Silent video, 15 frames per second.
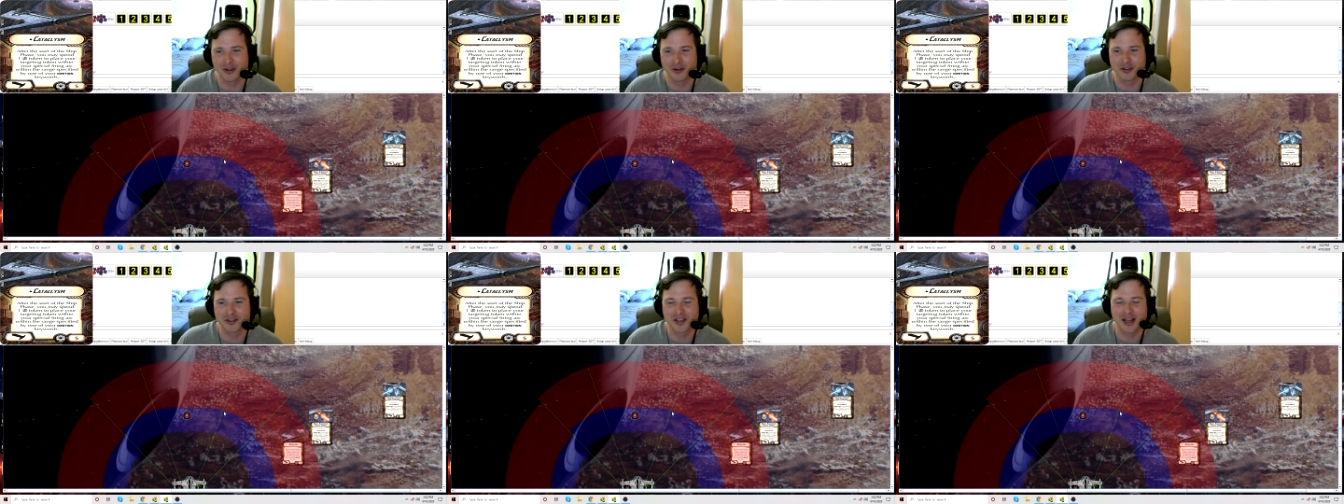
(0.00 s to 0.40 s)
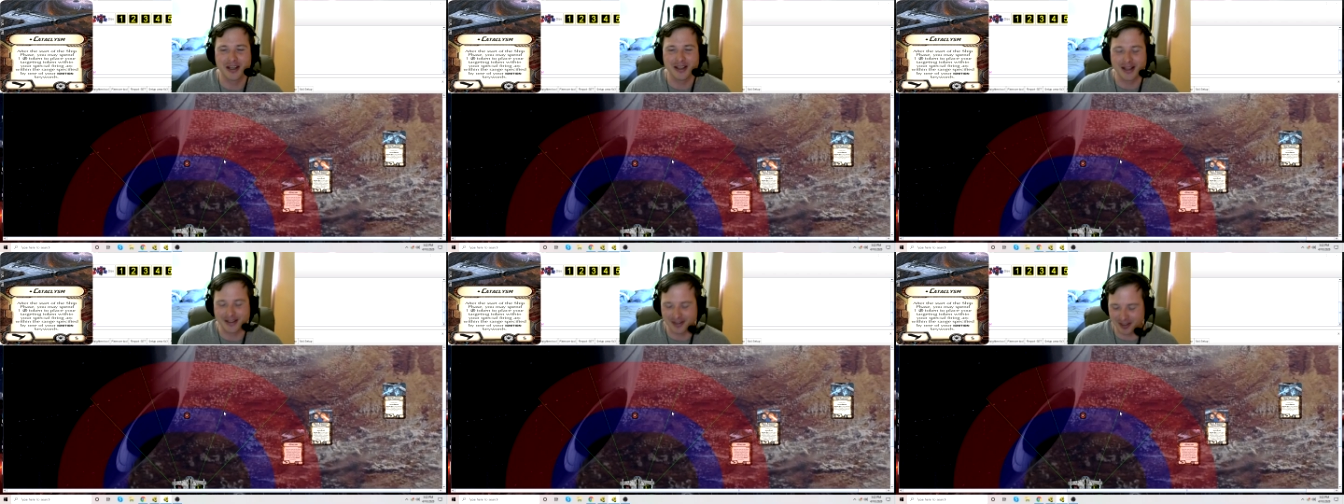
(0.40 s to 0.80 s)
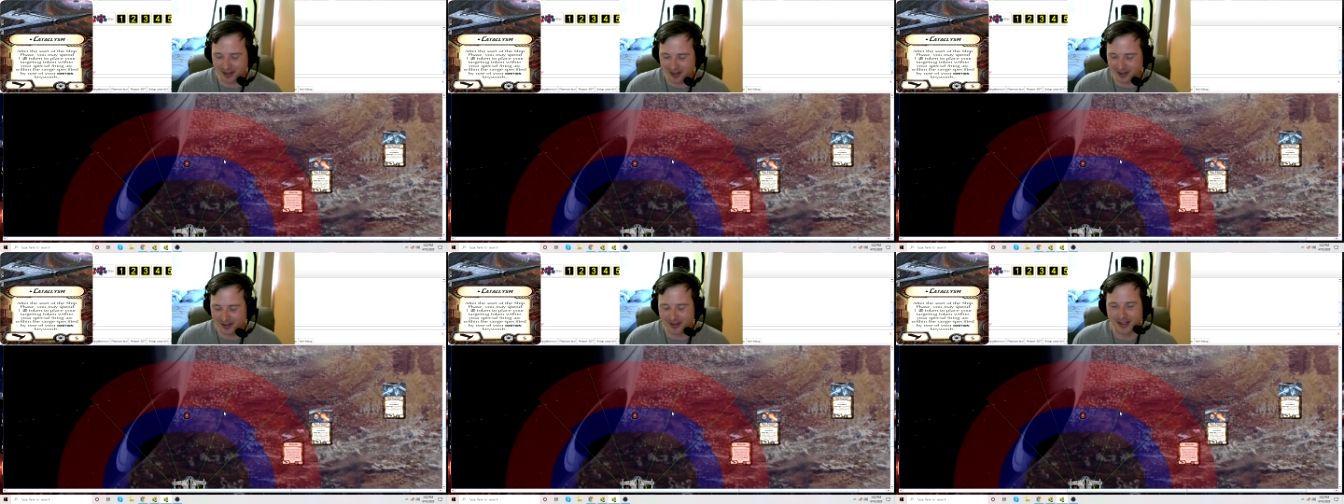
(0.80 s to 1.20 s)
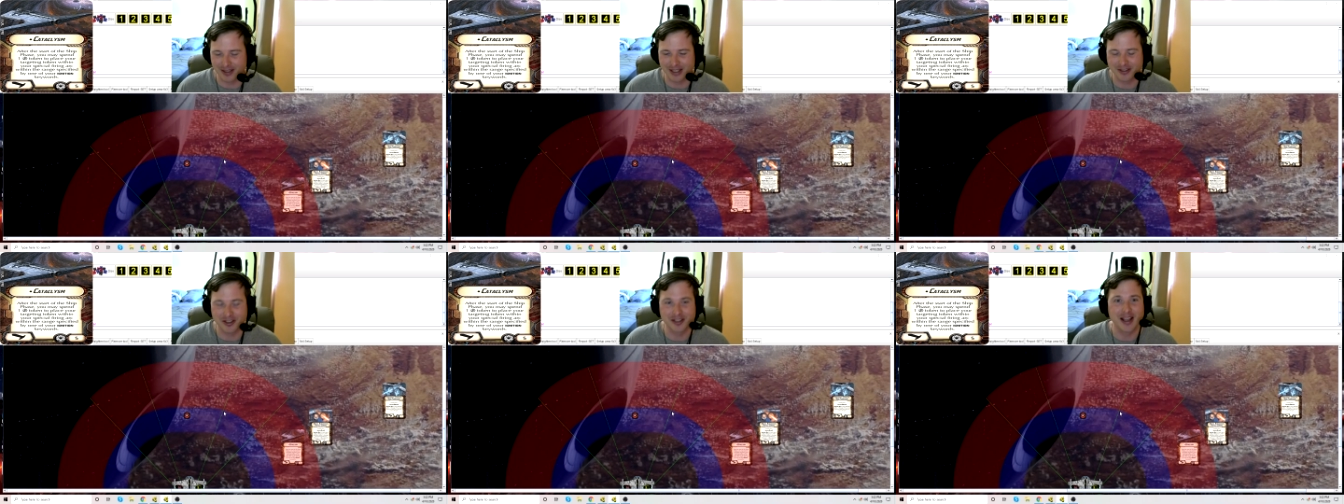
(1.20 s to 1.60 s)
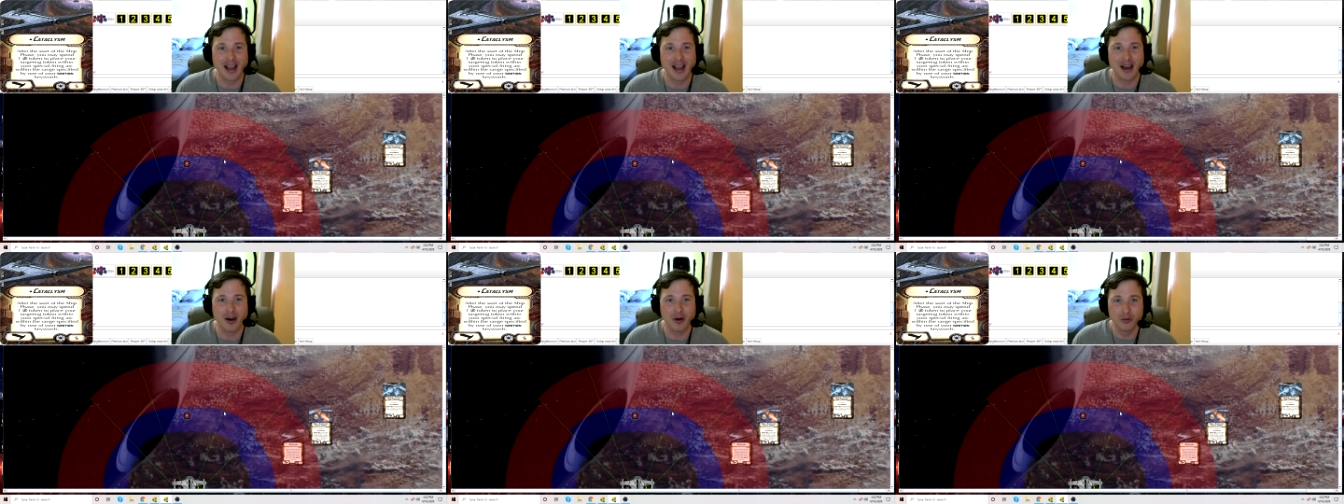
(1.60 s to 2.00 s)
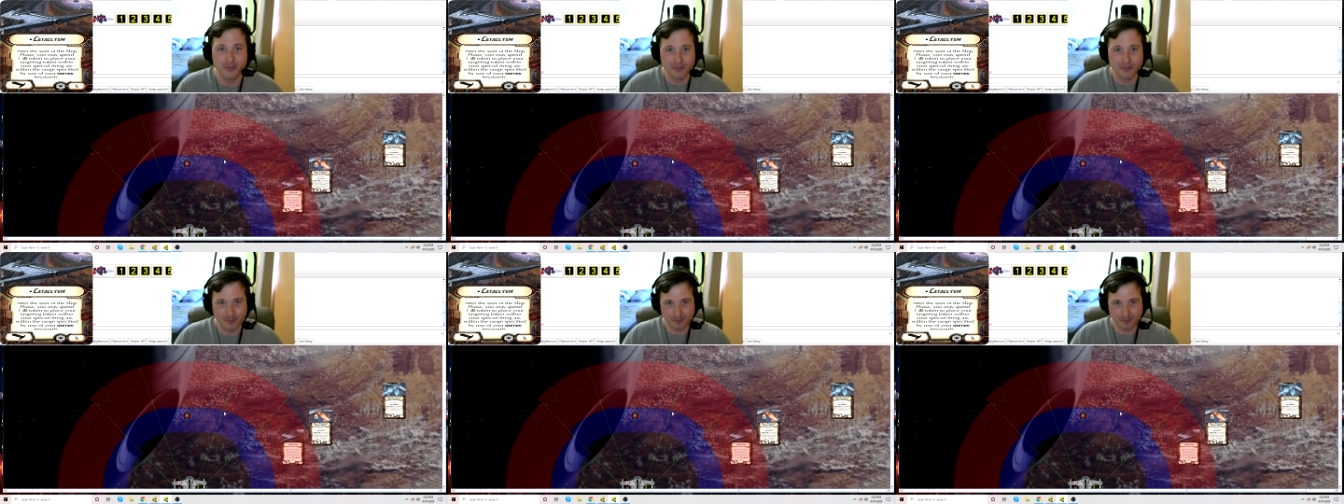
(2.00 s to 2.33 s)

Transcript: They're understanding that's just this, that's just how